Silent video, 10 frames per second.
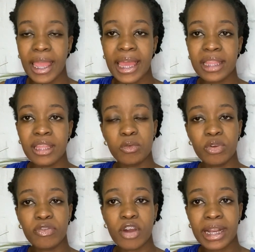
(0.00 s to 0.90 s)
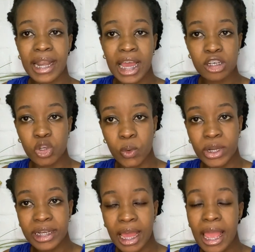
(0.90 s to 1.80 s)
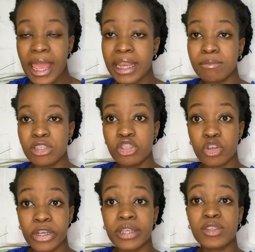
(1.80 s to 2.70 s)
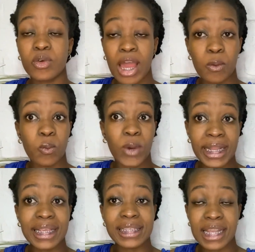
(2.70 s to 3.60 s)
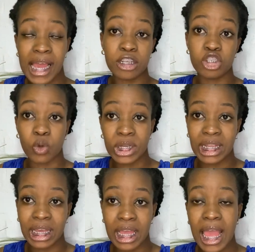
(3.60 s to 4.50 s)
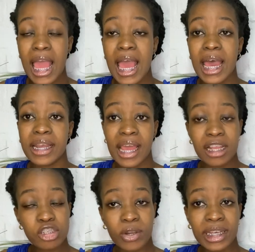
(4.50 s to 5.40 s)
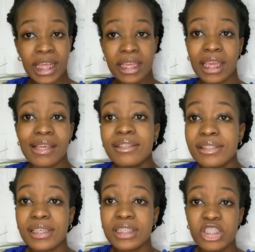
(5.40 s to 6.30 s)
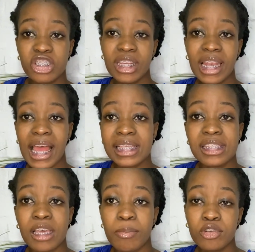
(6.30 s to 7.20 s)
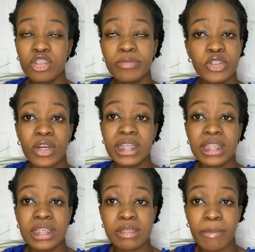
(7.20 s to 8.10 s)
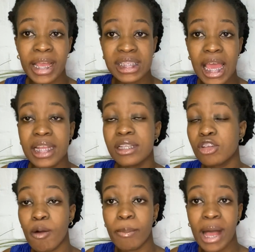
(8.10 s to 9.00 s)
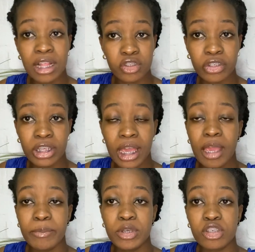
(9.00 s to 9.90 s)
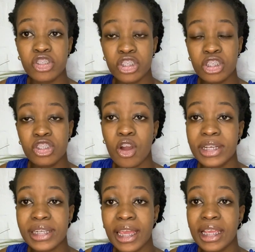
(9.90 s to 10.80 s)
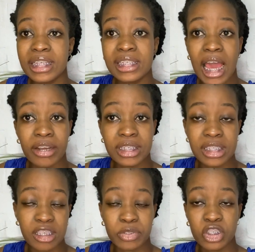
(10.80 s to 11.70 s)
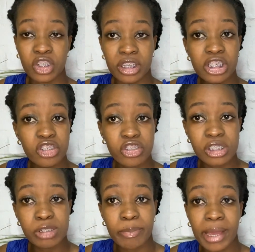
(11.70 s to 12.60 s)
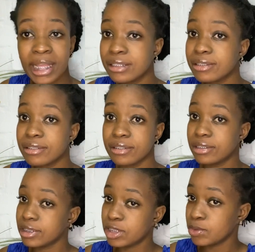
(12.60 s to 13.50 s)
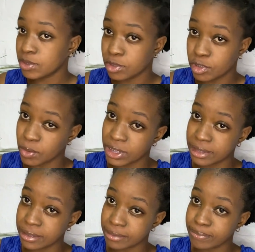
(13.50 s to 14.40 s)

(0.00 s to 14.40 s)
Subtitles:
And then we've got a non-joinder and a misjoinder. So now, what is a non-joinder? A non-joinder is Sheila is supposed to be joined in this matter. It is compulsory because she's got a direct and substantial interest, but she was not joined.